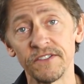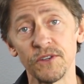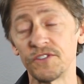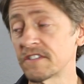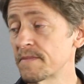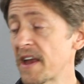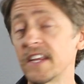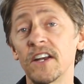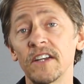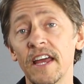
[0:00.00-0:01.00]
So just about a
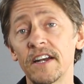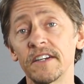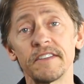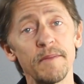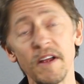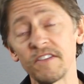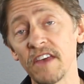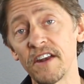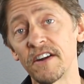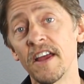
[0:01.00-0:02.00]
year later, 10 months
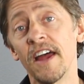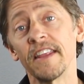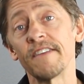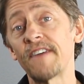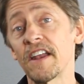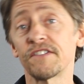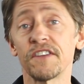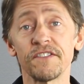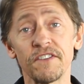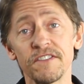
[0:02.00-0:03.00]
later, they finally
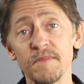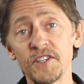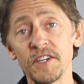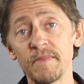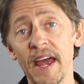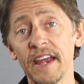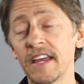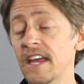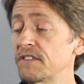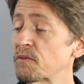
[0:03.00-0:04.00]
sent us our submission
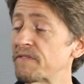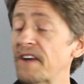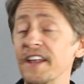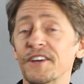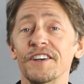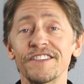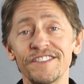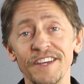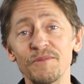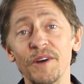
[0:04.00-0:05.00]
back, so we're finally going to
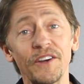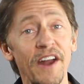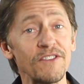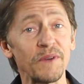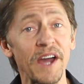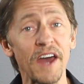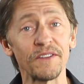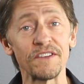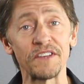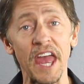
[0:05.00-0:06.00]
see what grades we got
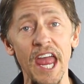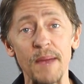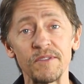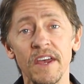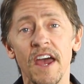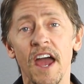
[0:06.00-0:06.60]
on these games.